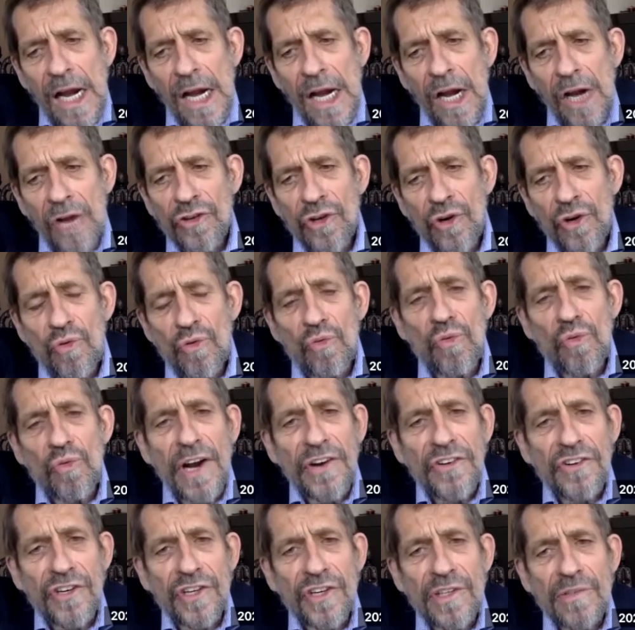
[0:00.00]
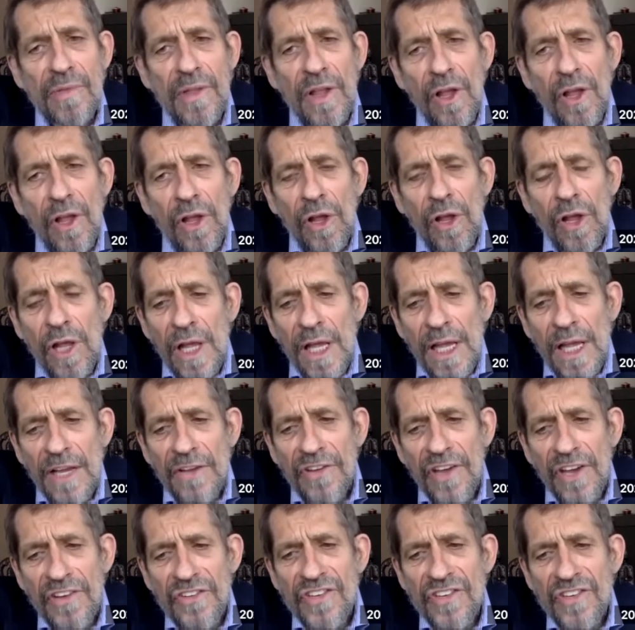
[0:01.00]
So Russia, as
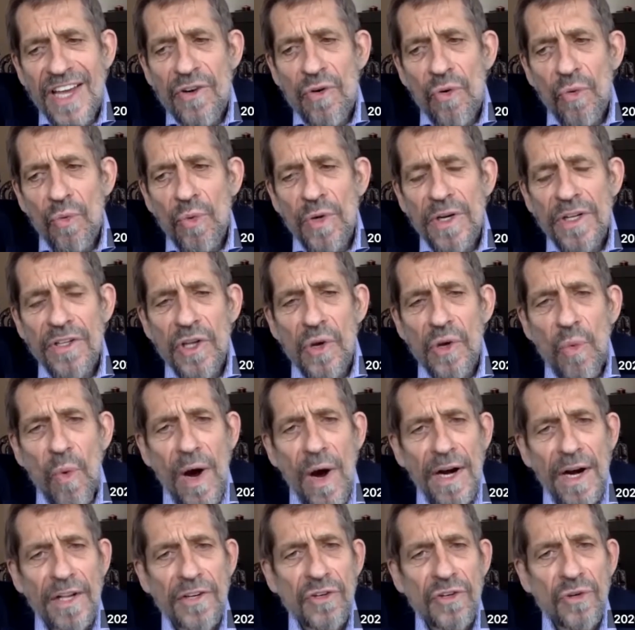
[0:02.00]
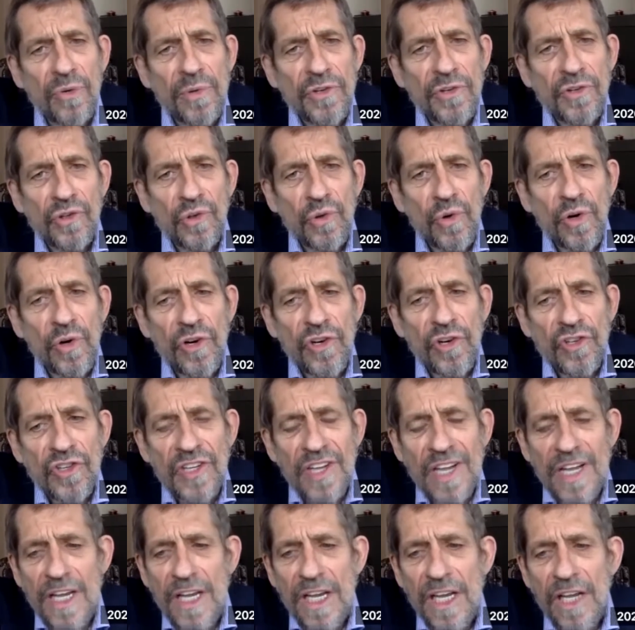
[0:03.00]
I said, really wanted to restore
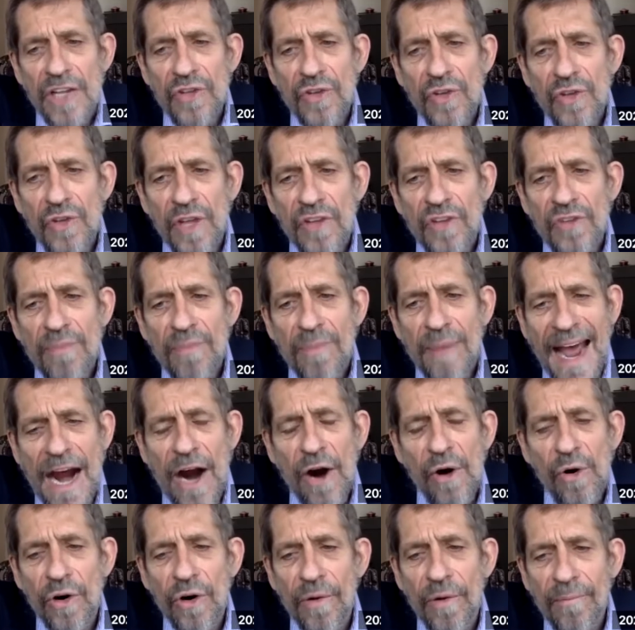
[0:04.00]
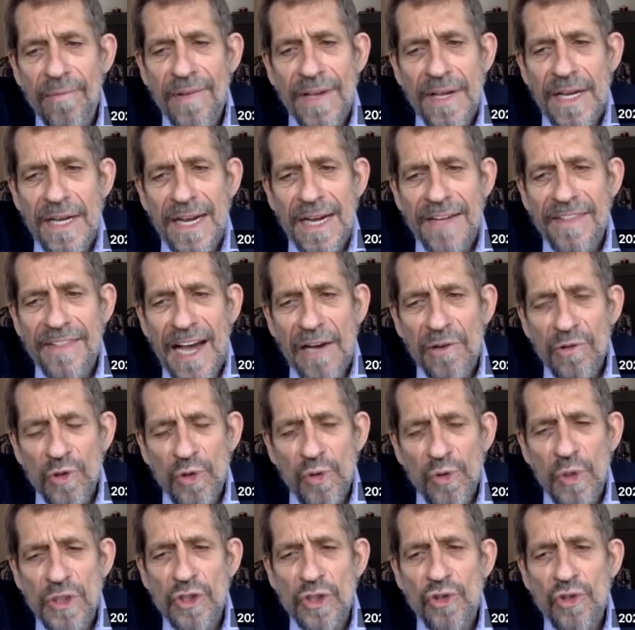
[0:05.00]
its power, and that's
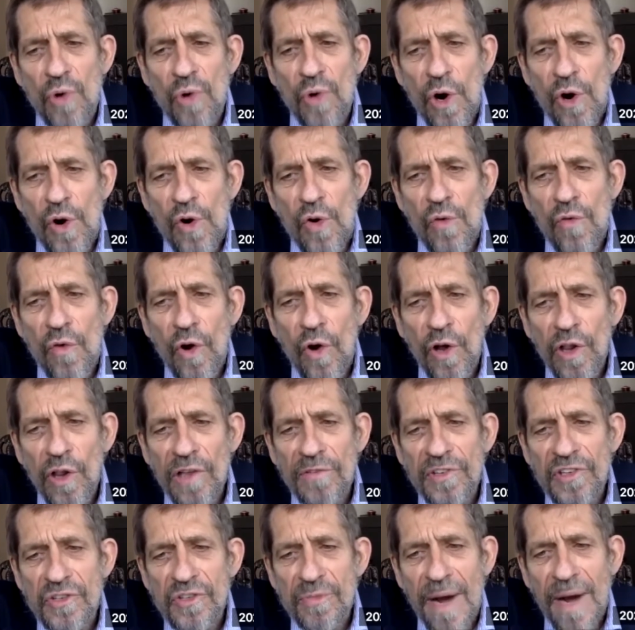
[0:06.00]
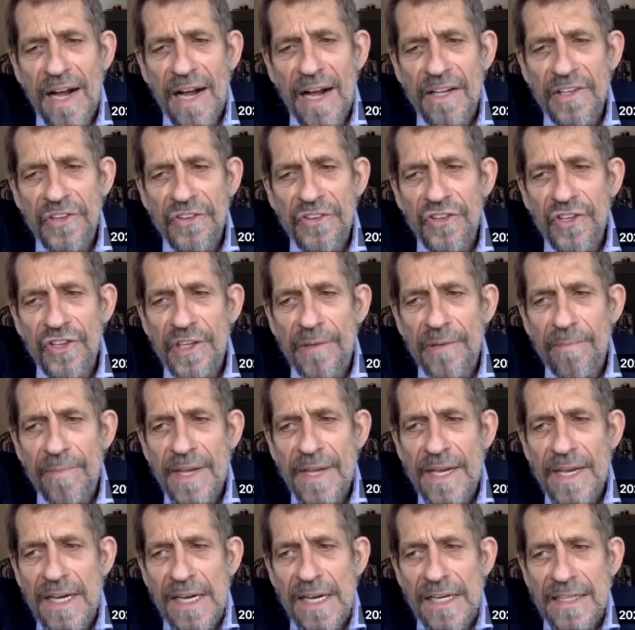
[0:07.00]
what drove all of its policy.
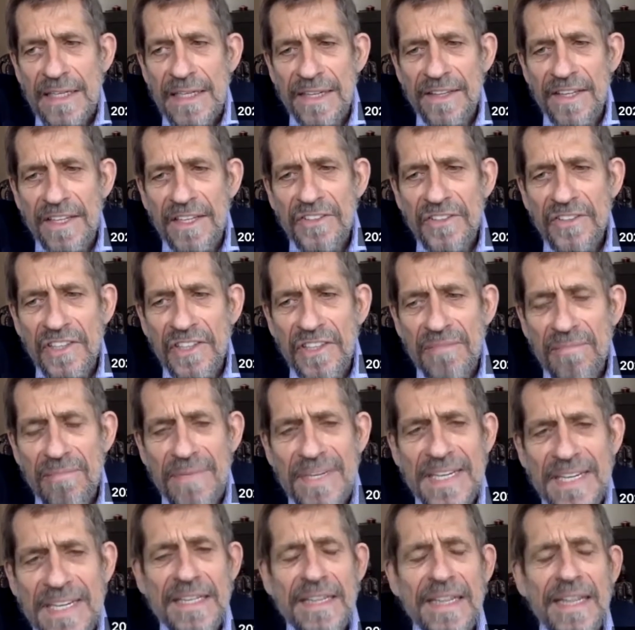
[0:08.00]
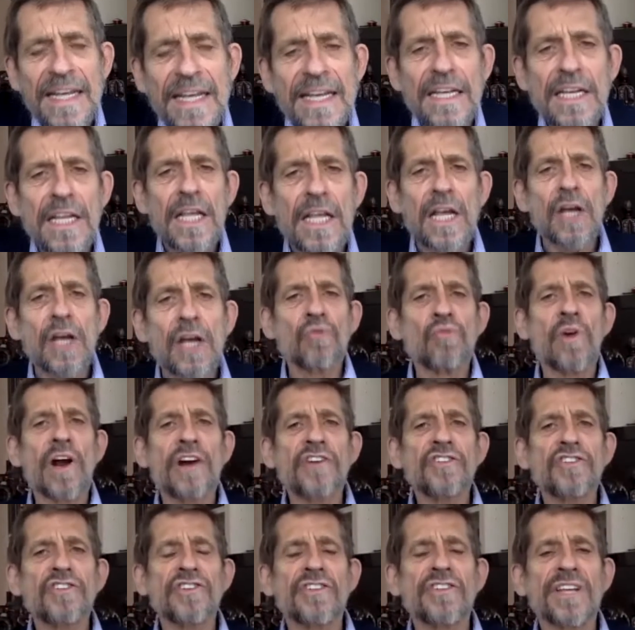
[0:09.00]
Now, this didn't mean that
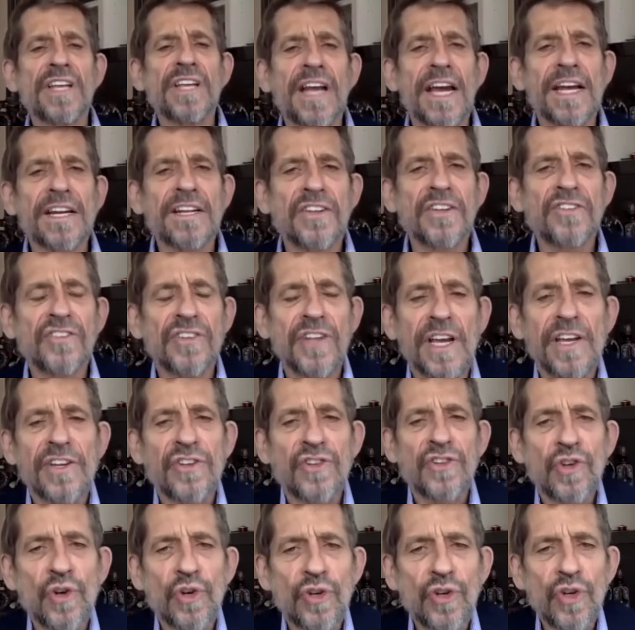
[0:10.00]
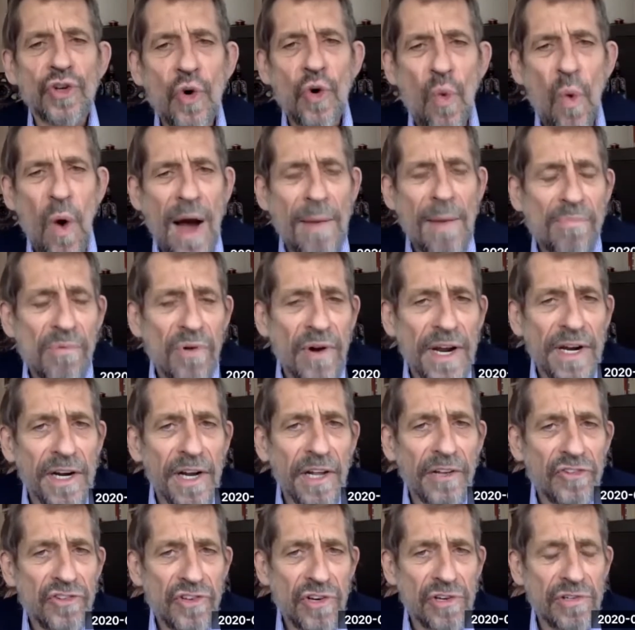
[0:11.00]
Russia and the United States couldn't cooperate
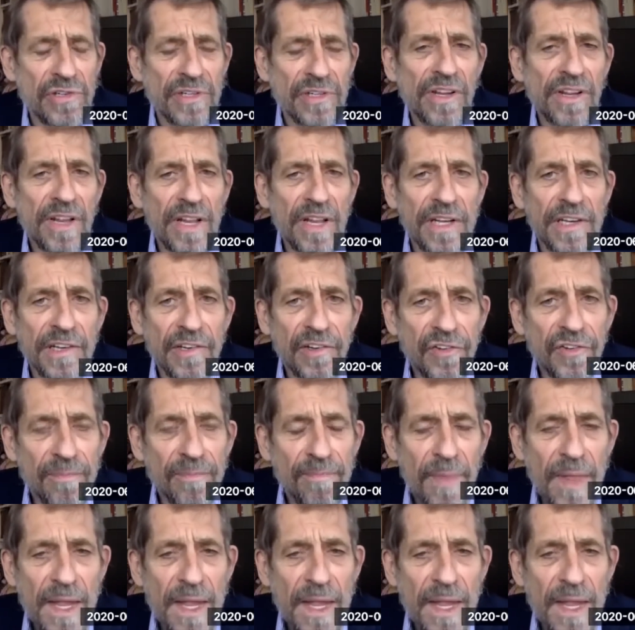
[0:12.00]
on certain things.